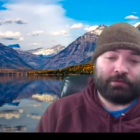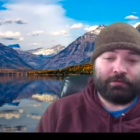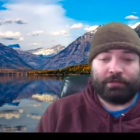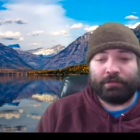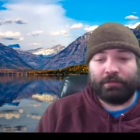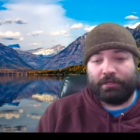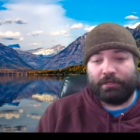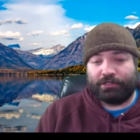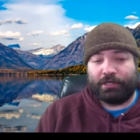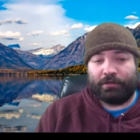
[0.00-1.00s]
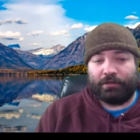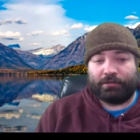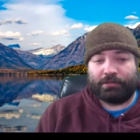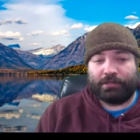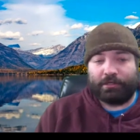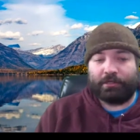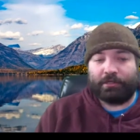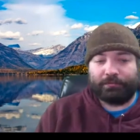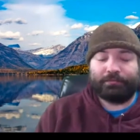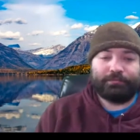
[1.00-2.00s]
Yeah, absolutely. Hey,
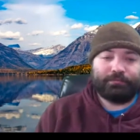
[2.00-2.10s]
there's one other